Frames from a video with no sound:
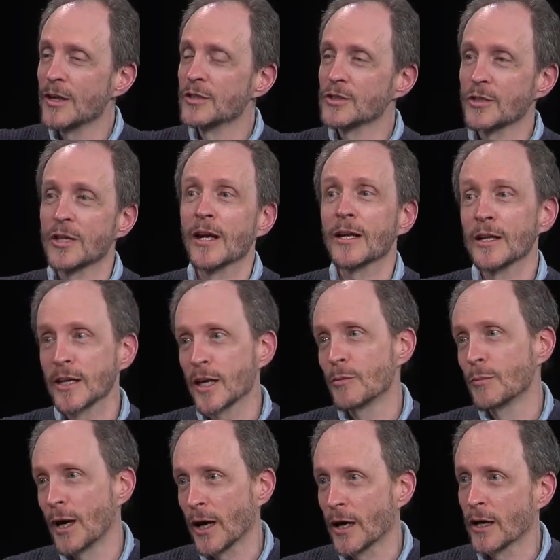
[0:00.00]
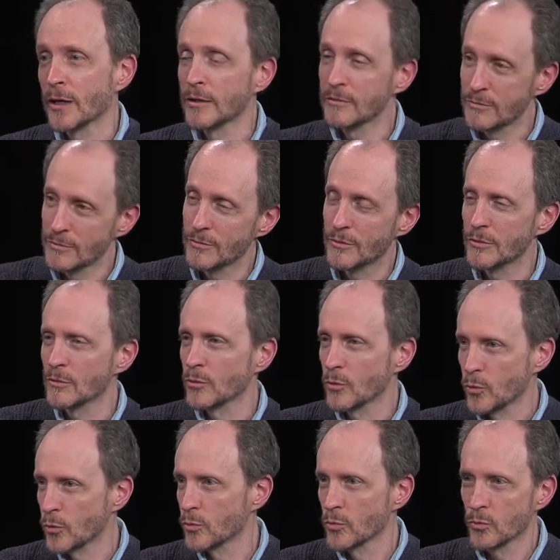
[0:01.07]
so that I can get my
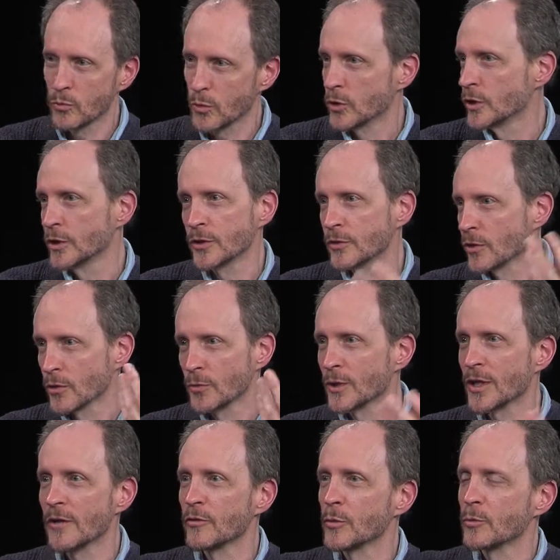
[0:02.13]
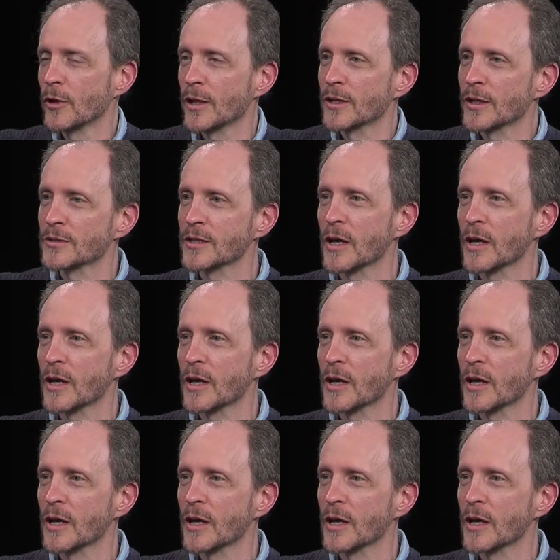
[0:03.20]
wood or whatever product